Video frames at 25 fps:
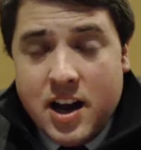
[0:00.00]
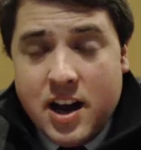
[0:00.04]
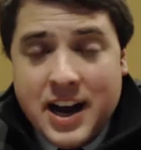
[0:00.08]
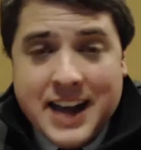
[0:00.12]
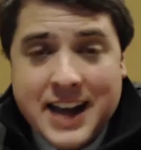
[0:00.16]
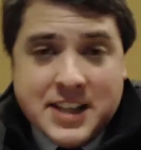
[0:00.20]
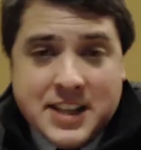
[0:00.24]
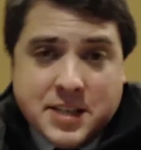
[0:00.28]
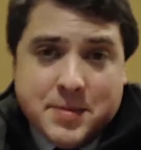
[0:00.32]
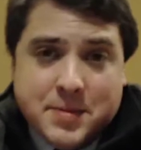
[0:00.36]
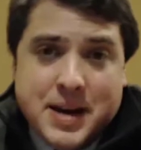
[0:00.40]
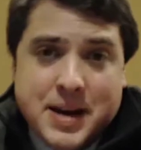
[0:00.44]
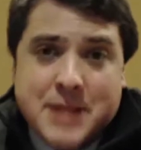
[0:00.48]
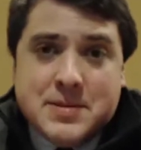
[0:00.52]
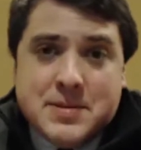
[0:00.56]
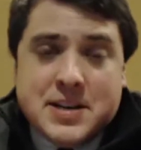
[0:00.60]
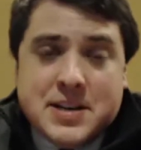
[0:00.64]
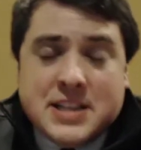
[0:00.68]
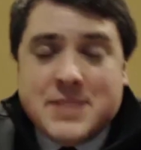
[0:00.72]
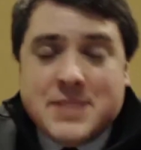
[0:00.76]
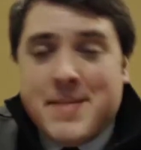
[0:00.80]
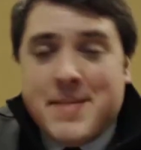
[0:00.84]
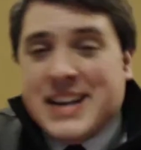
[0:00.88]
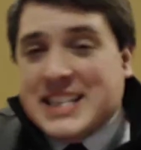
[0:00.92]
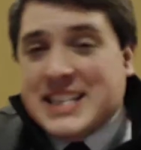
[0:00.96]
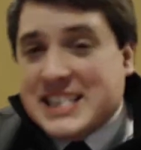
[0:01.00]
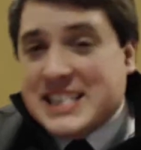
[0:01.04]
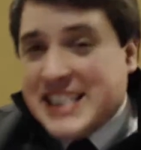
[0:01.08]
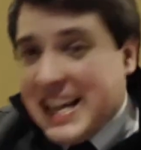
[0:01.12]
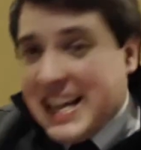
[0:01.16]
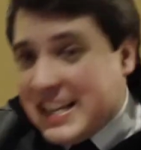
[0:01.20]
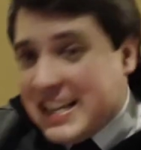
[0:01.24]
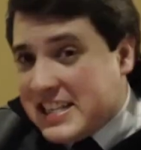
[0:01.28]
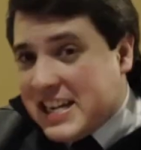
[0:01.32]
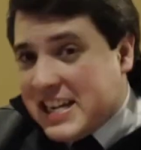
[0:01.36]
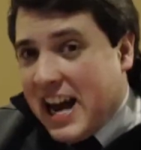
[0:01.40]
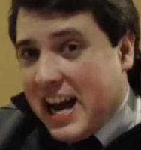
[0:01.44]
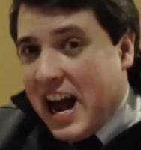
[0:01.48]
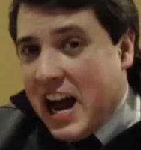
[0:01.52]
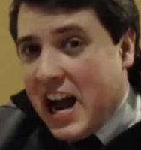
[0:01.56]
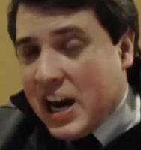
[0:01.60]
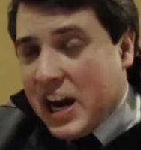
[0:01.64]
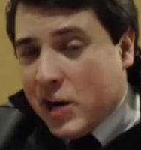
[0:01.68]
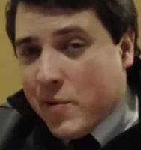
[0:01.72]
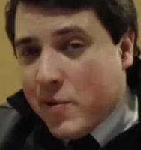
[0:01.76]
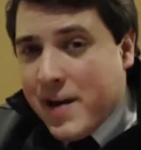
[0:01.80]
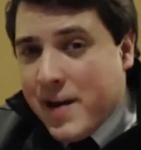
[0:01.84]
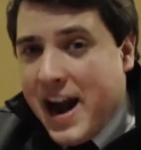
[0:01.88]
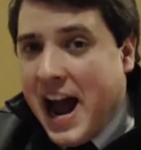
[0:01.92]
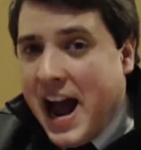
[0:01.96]
and sometimes it doesn't make sense to
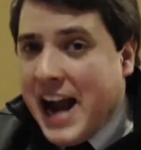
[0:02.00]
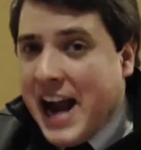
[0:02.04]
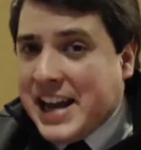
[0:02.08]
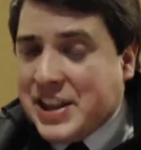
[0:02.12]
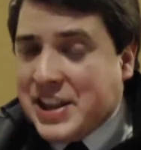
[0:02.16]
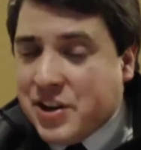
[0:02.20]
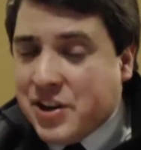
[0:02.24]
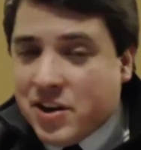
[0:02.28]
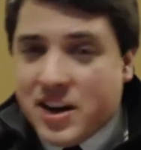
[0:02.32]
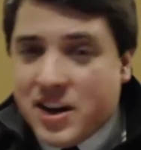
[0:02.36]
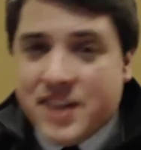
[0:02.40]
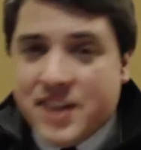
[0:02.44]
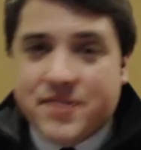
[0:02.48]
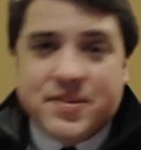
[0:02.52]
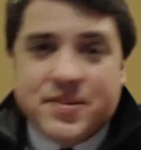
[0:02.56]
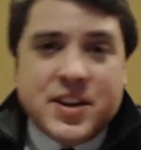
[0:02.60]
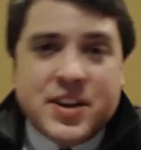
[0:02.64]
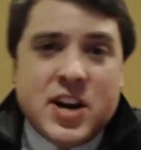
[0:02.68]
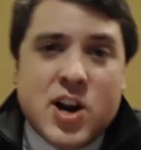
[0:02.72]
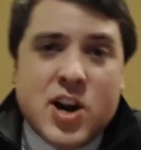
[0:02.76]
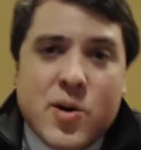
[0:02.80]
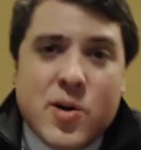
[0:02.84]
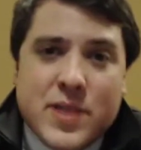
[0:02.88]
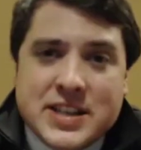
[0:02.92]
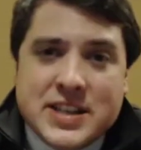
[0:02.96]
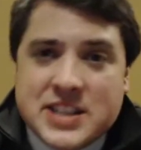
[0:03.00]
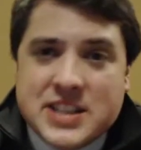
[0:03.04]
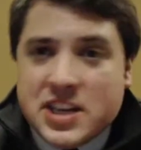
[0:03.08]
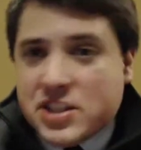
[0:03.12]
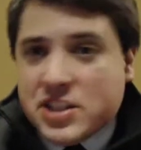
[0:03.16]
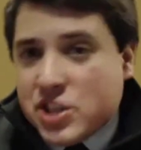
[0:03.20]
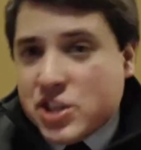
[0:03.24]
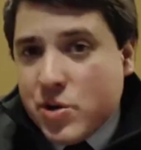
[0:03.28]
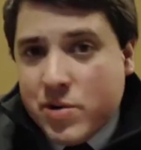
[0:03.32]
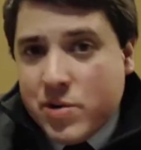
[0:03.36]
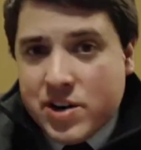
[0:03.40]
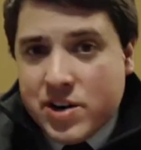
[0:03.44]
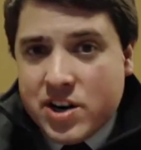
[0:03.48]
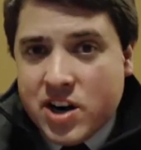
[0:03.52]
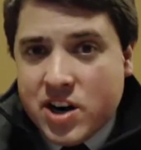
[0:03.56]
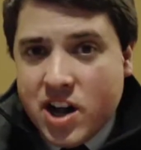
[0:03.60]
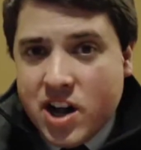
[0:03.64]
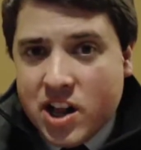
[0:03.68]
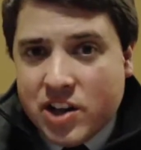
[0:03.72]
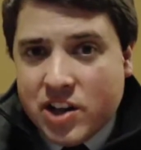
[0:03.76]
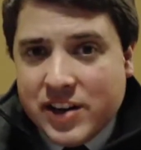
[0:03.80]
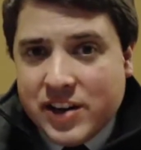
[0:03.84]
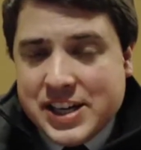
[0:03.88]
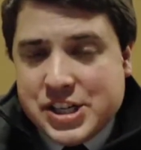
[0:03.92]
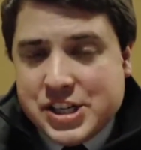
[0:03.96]
hire one either if, it's a
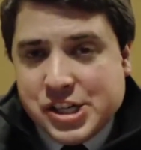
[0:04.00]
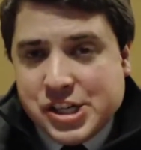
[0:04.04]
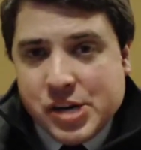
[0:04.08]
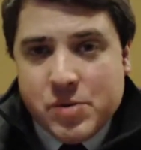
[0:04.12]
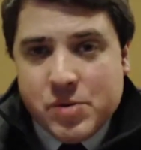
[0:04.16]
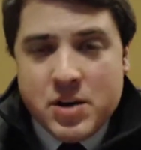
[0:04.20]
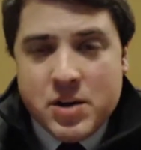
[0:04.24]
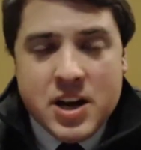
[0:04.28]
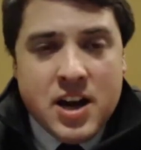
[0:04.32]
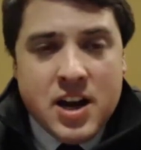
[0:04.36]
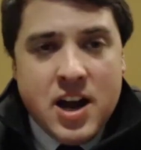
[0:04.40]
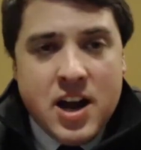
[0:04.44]
$200 issue.